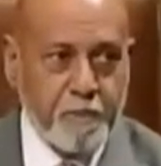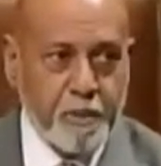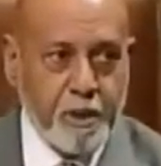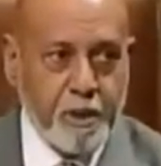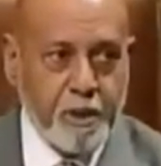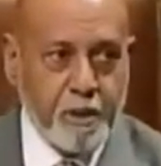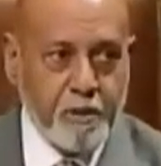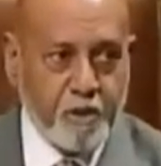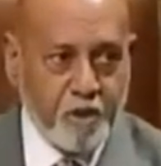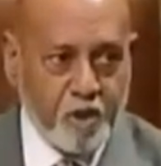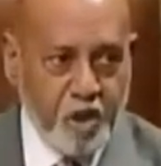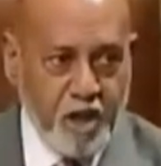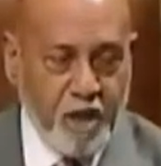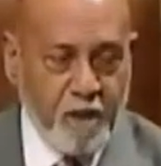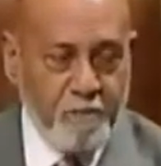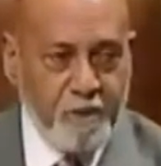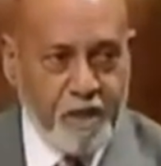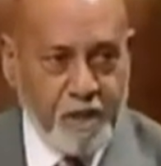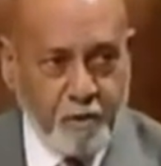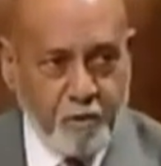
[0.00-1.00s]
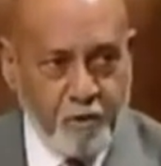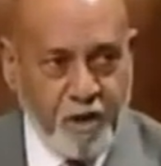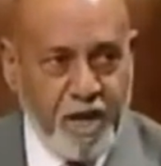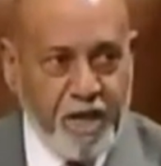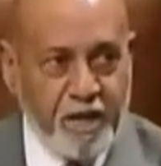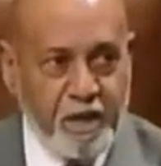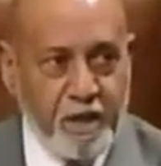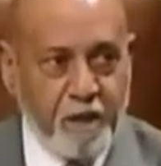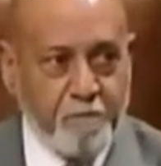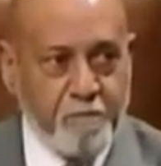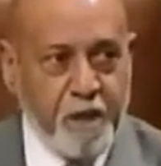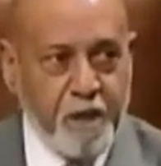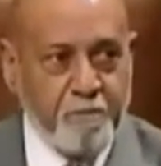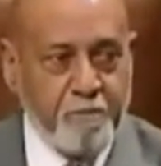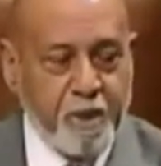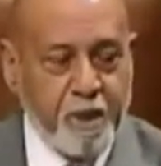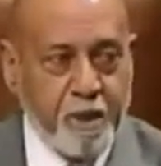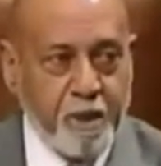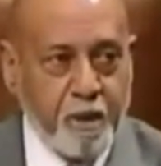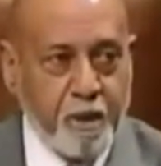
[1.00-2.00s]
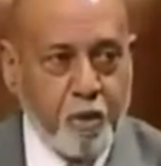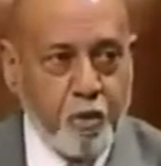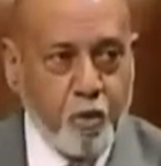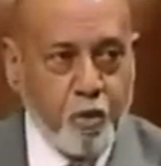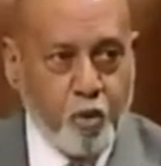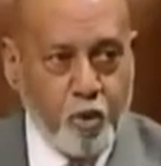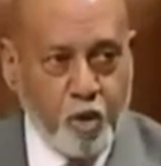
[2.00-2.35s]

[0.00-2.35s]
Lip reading: the chairman and ranking member, who are